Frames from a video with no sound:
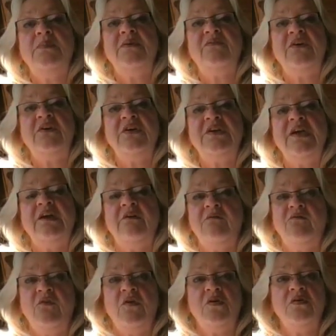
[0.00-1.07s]
be very
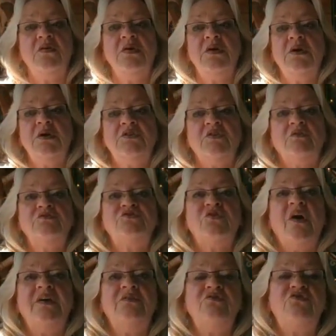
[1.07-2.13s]
careful don't
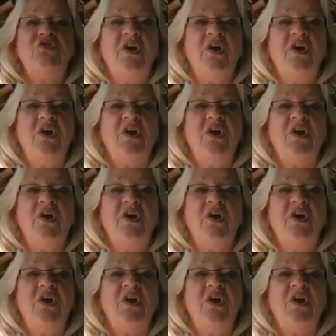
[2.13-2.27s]
try to